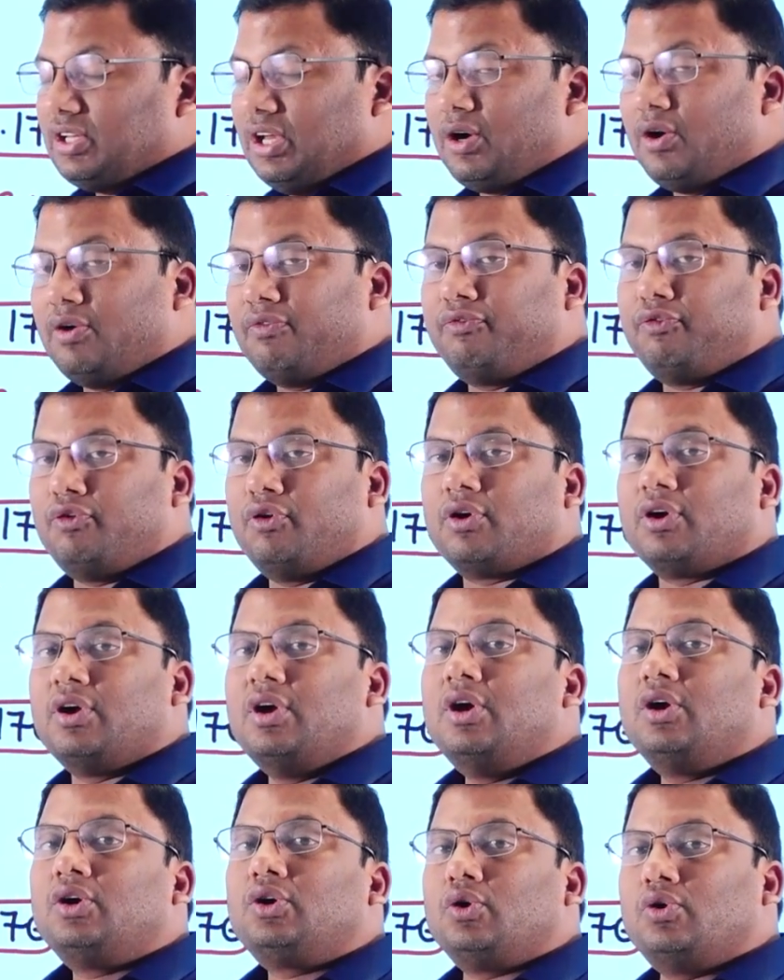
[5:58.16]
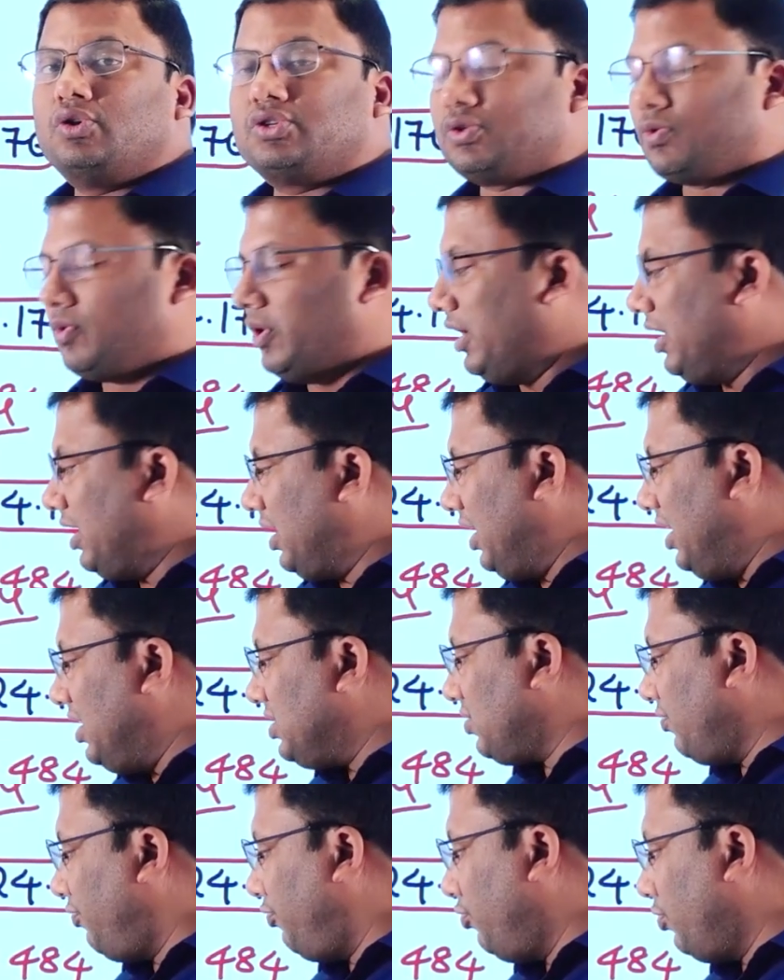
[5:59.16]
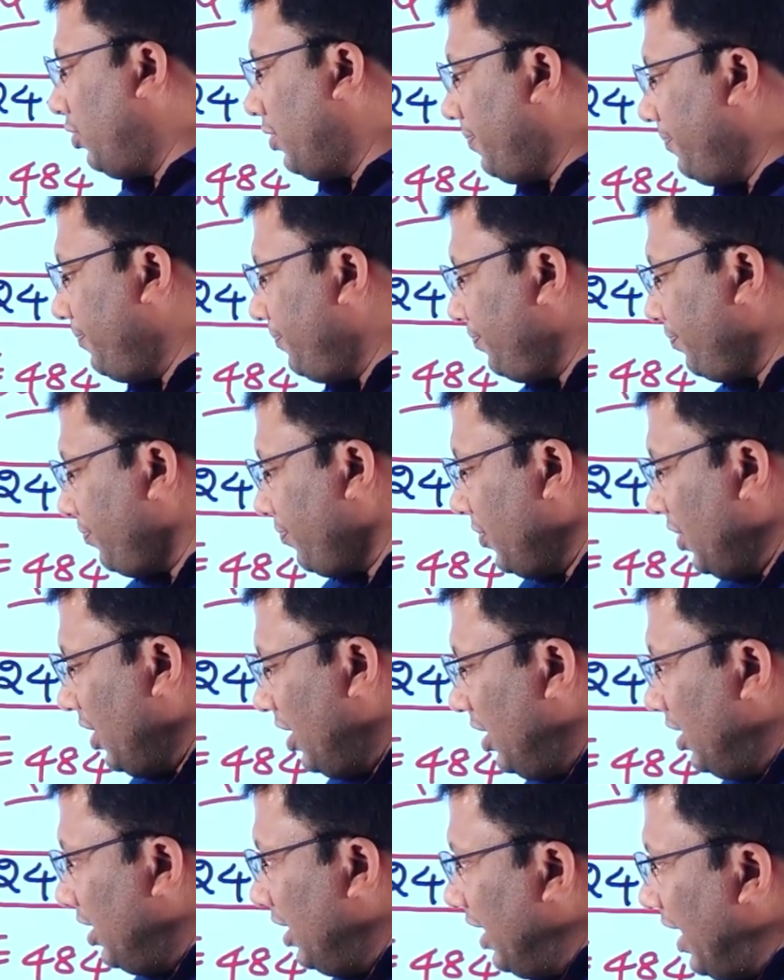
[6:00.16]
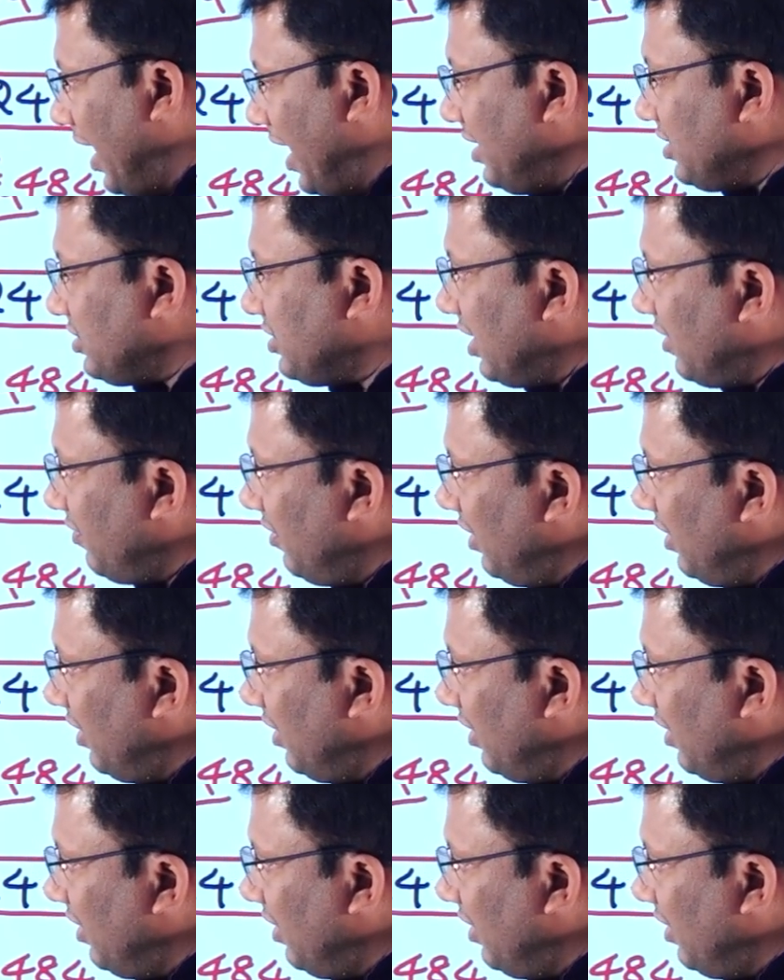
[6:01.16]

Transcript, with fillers: zero four, two square is four. Answer